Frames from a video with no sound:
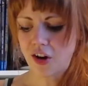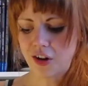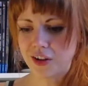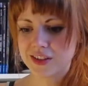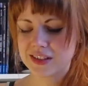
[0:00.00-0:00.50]

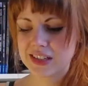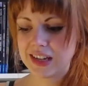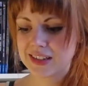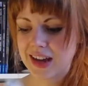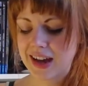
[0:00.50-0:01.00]
all the
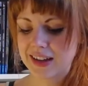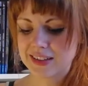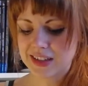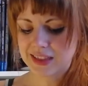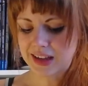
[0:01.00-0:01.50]

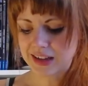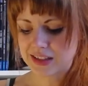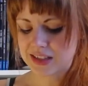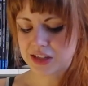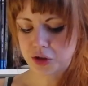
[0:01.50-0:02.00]
details and like
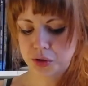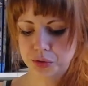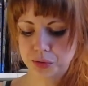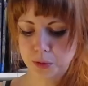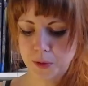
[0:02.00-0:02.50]
this the
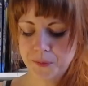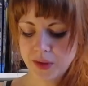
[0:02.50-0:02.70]
cool